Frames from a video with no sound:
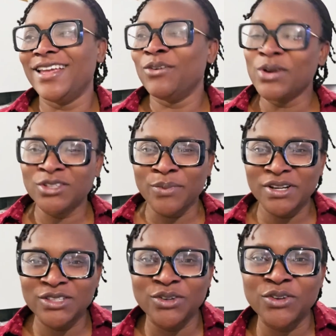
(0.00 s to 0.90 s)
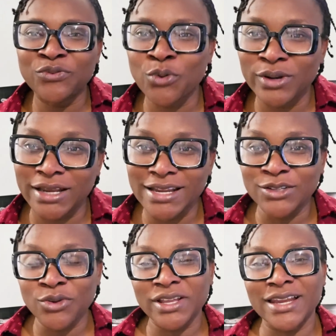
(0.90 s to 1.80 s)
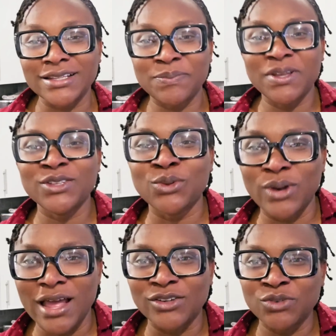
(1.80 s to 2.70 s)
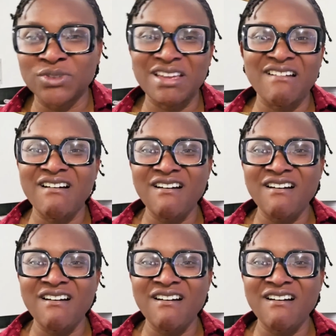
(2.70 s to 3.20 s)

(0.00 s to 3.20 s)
When somebody's on the phone and they're talking and speaking so loud, she will say,